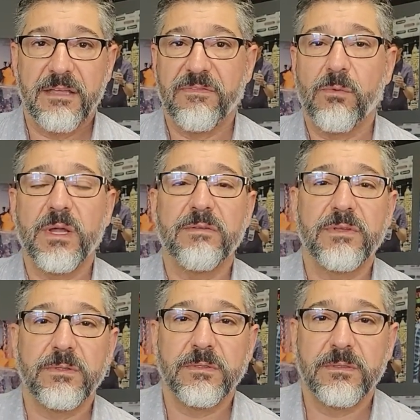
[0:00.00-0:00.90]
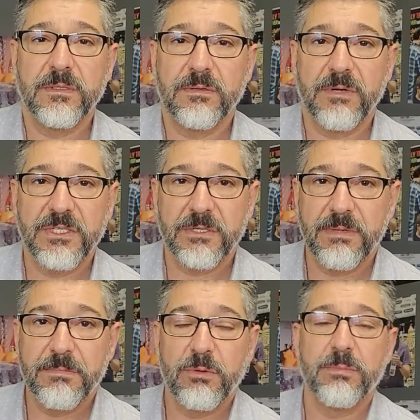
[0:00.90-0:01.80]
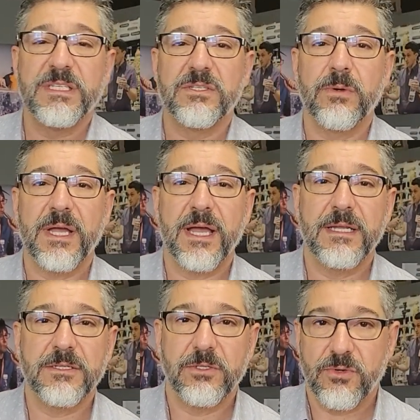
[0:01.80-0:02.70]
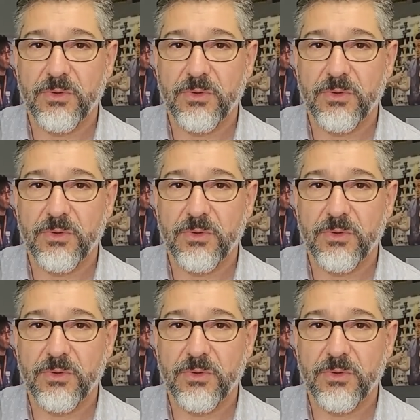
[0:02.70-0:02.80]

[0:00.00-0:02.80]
if one of you Russian people would be so kind to